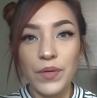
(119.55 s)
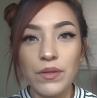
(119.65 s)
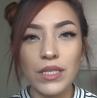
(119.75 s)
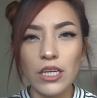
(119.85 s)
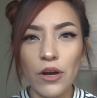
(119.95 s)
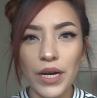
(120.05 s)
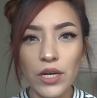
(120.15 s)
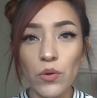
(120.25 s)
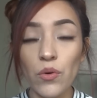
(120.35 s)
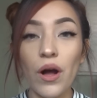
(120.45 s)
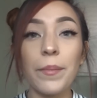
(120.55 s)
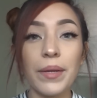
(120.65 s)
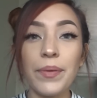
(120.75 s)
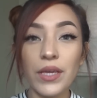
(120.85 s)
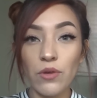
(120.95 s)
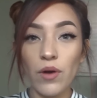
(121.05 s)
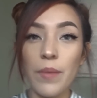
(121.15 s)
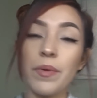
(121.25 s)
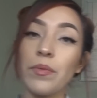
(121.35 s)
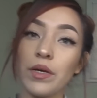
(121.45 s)
He was like, all right, cool, I'm gonna pick you
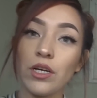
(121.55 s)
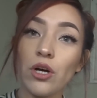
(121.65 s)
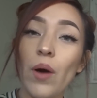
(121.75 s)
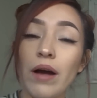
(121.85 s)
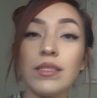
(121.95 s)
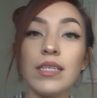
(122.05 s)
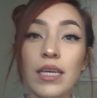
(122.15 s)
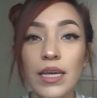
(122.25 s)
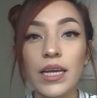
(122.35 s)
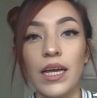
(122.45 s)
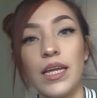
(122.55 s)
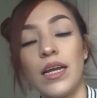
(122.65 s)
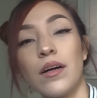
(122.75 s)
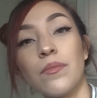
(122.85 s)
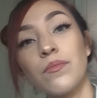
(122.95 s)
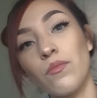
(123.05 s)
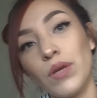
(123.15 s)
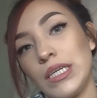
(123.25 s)
up and we can go out to eat, and we